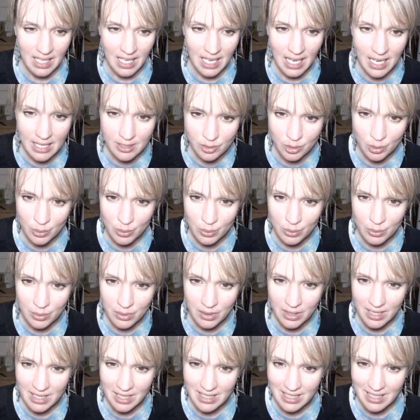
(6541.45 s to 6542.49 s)

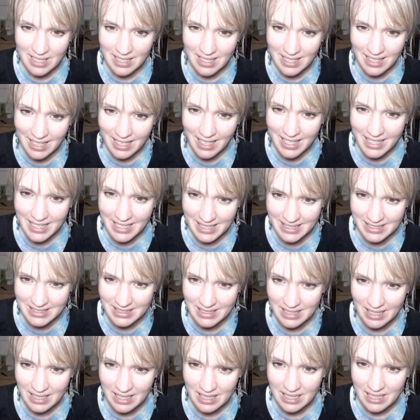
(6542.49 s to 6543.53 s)
Atul, hi
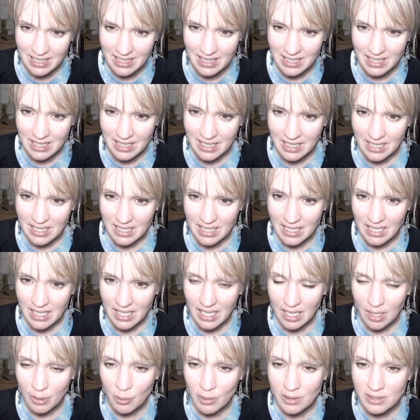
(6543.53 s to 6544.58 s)
Lisa.
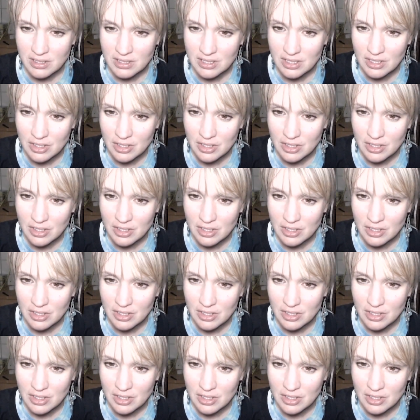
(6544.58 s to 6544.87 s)
I want to